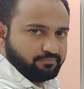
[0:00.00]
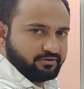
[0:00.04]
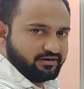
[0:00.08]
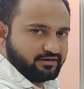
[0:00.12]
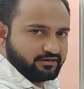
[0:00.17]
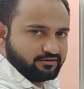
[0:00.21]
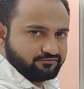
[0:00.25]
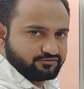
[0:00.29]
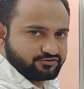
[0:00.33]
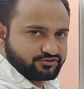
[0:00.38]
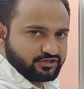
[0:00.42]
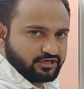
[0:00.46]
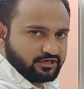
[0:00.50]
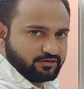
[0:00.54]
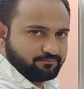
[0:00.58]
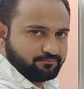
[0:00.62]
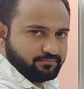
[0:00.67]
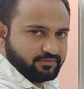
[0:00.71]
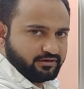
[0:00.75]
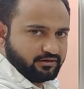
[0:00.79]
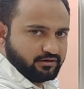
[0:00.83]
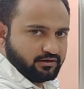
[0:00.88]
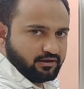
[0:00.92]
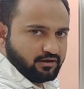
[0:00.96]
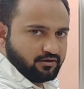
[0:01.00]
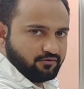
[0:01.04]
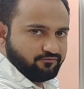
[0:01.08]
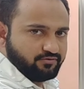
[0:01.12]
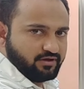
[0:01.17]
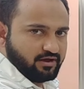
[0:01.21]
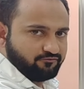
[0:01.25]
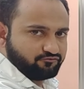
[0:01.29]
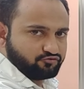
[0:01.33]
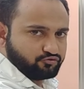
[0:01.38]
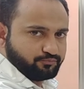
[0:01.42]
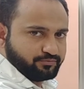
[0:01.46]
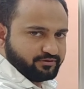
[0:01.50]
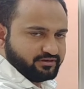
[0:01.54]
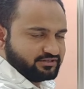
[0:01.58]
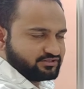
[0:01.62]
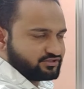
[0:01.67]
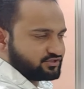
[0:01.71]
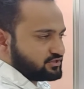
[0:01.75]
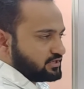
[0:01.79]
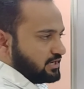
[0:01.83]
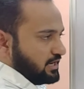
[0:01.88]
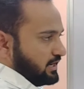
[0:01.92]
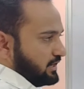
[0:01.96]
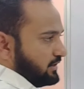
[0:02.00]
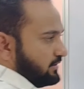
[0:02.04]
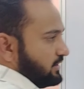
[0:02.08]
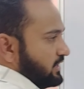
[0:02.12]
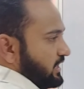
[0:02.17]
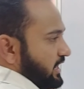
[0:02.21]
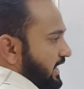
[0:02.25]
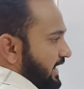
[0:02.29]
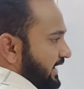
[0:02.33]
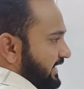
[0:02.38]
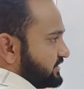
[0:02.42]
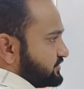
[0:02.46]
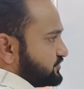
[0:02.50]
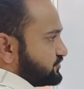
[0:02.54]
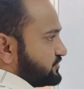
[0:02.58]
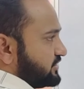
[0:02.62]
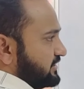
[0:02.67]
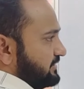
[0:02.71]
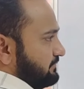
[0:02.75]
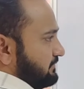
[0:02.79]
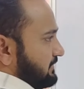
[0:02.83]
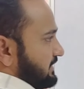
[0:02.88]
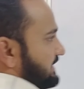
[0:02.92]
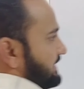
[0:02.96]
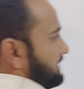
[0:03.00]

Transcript: printf statement? We have to print star. Extreme